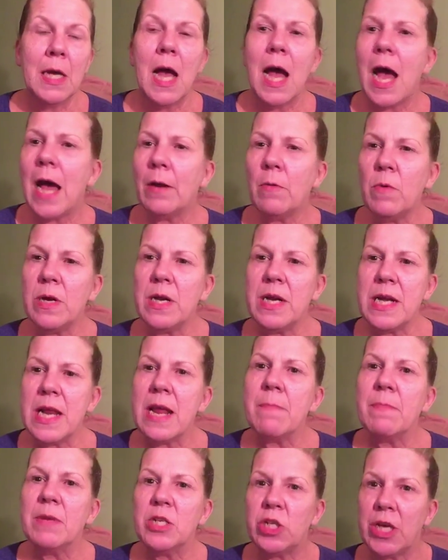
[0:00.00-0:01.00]
don't want to
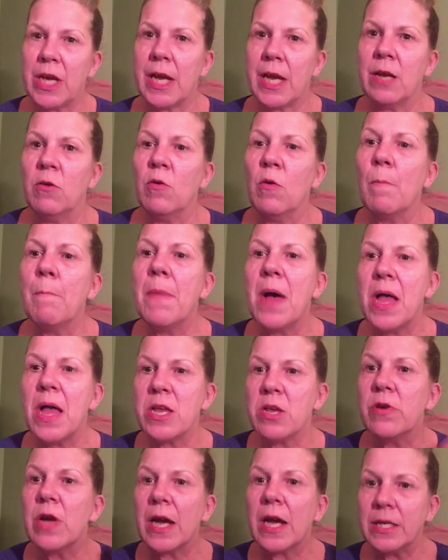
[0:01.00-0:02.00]
name a channel, but
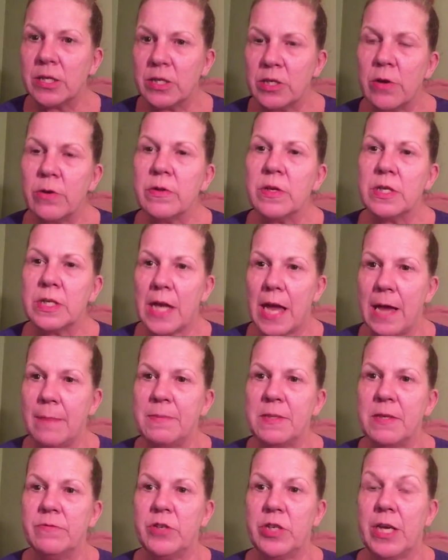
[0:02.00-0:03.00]
you guys know the
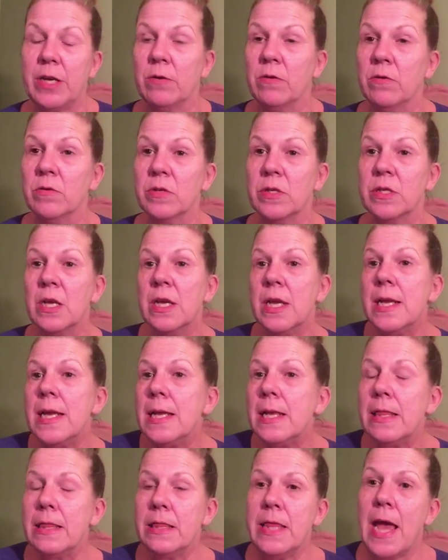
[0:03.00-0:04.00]
types of channels
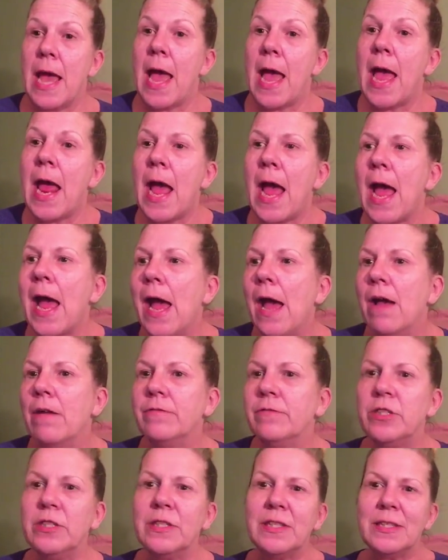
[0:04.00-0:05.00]
that have
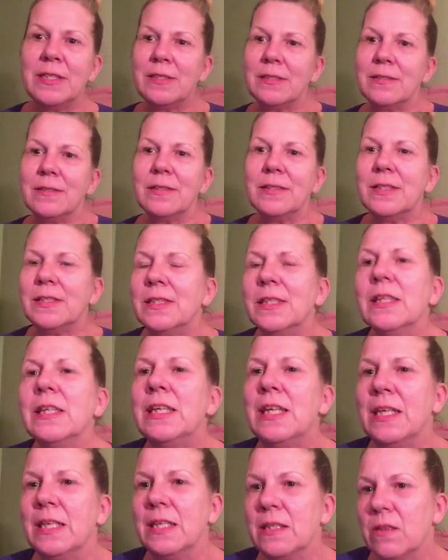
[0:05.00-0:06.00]
just
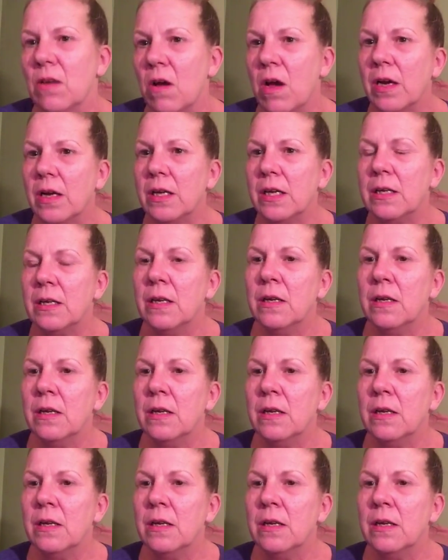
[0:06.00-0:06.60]
silliness on it.